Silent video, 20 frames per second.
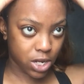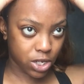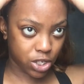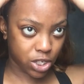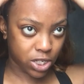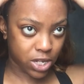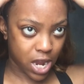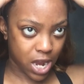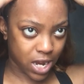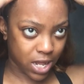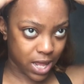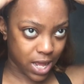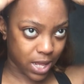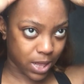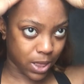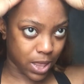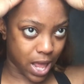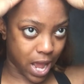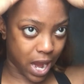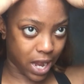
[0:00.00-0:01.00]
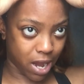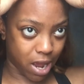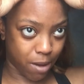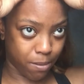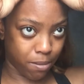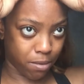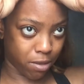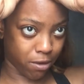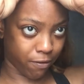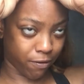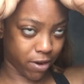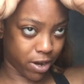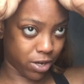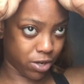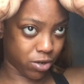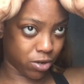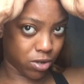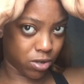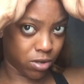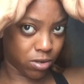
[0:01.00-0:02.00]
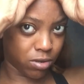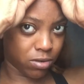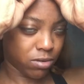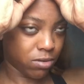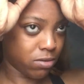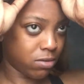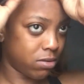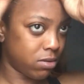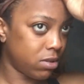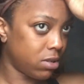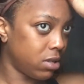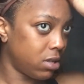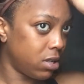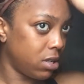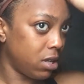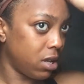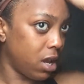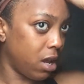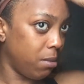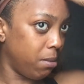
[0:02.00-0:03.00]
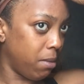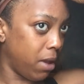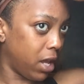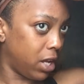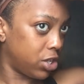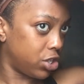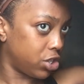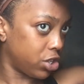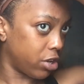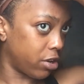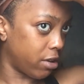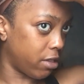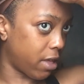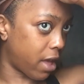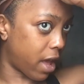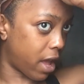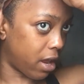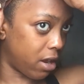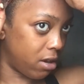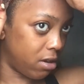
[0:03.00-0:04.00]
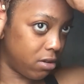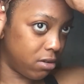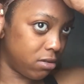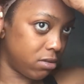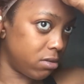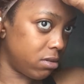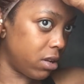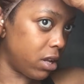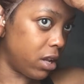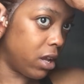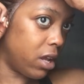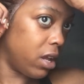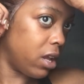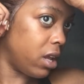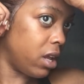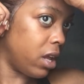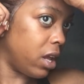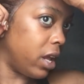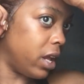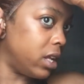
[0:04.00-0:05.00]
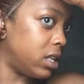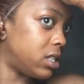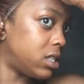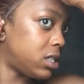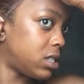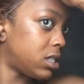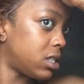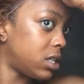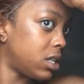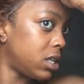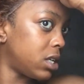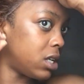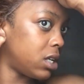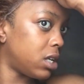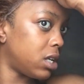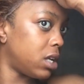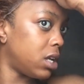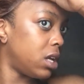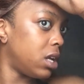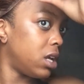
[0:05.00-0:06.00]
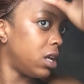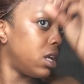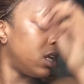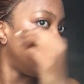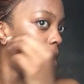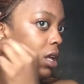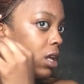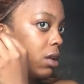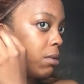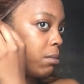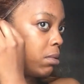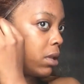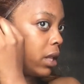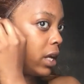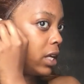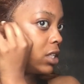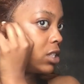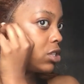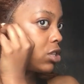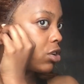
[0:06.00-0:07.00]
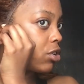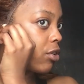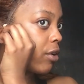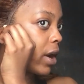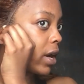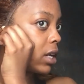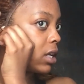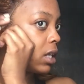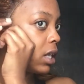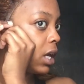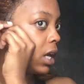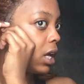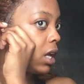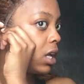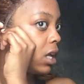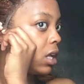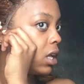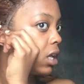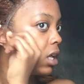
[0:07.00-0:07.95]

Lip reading: just kind of like line up the frontal and make sure that it's placed correctly.